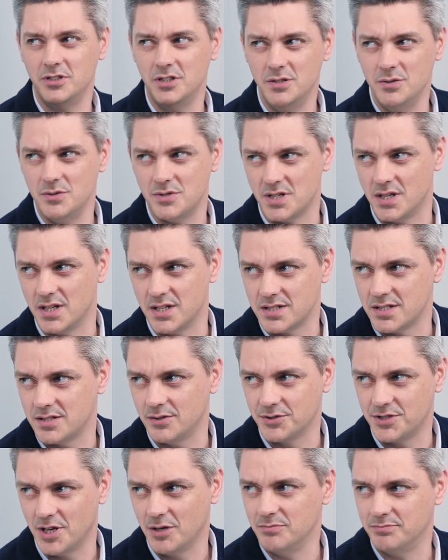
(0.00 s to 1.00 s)
use us
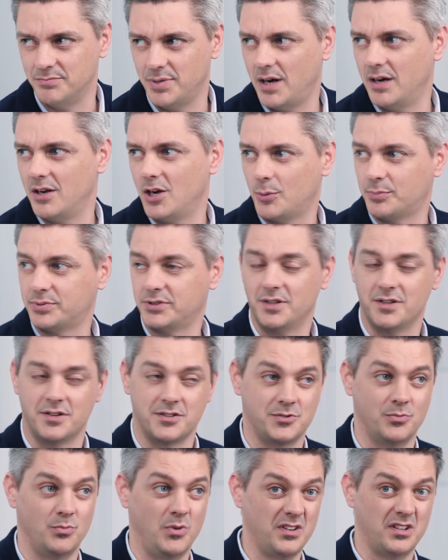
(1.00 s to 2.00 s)
or don't buy our
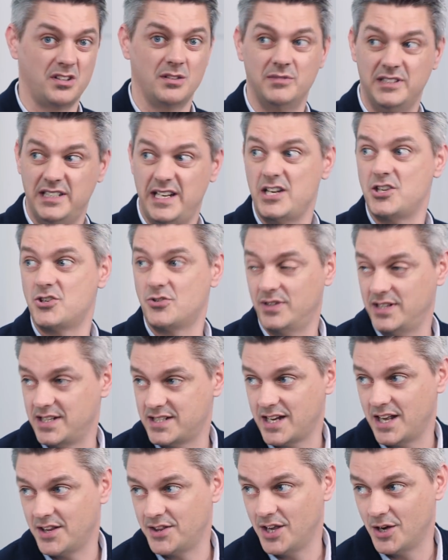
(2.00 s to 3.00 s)
products. And one of them literally
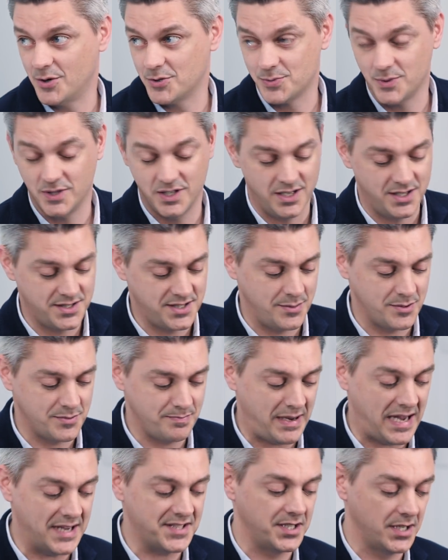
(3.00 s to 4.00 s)
said those words. There was
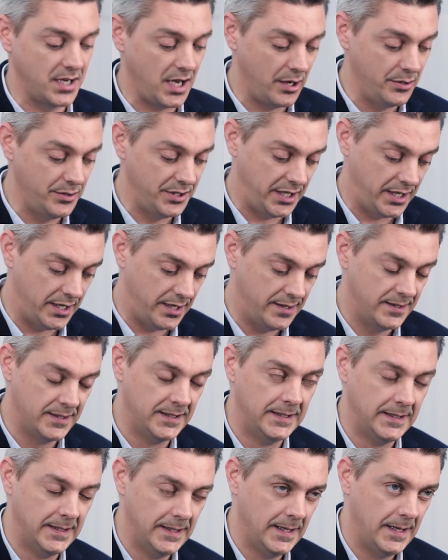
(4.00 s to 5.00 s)
Patagonia,
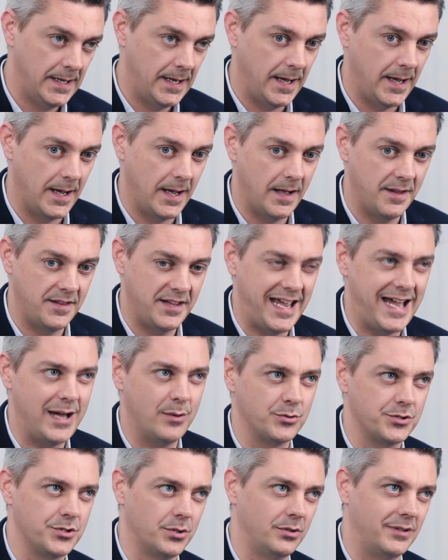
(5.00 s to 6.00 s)
the
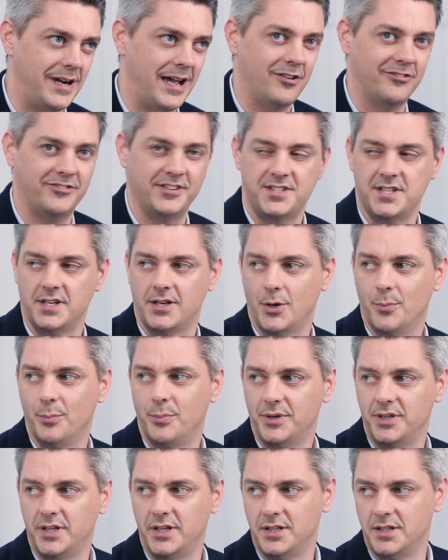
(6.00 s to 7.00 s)
outdoor outfitting
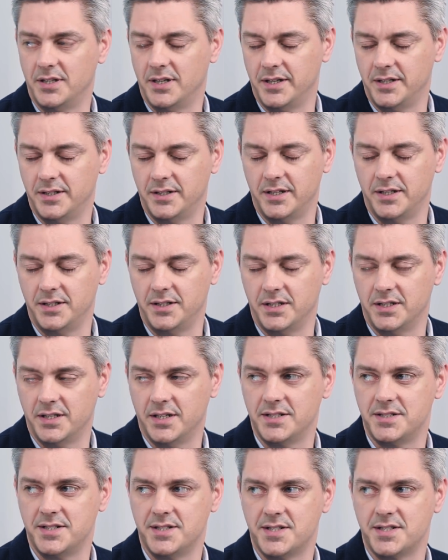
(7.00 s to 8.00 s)
company in the
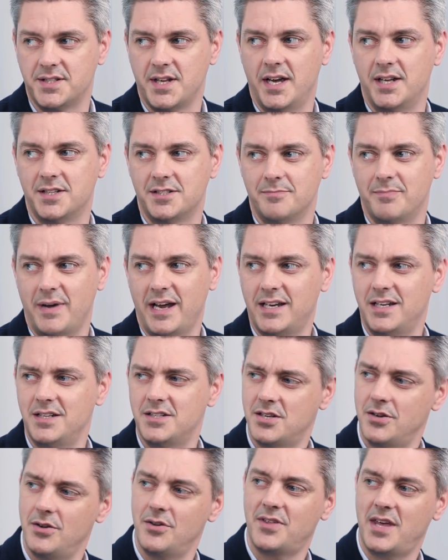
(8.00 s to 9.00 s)
United States. And back in
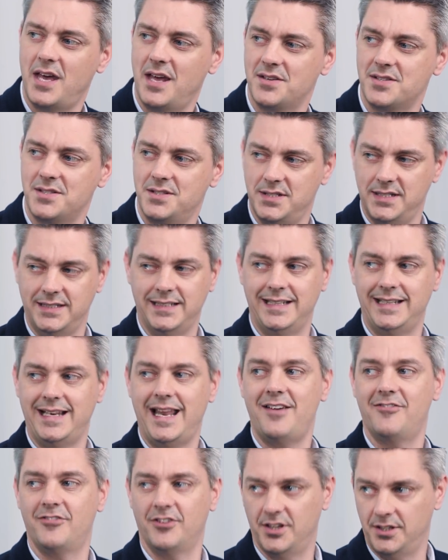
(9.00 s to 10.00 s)

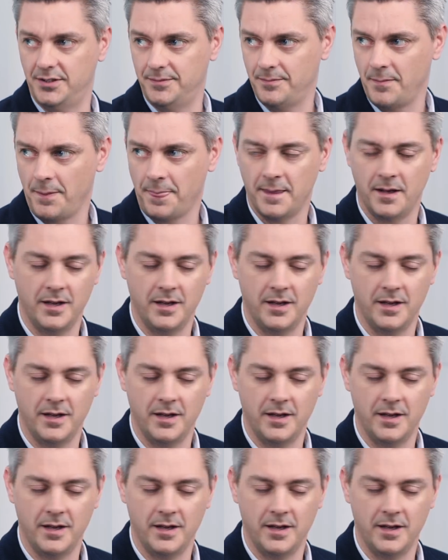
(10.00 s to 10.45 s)
2011,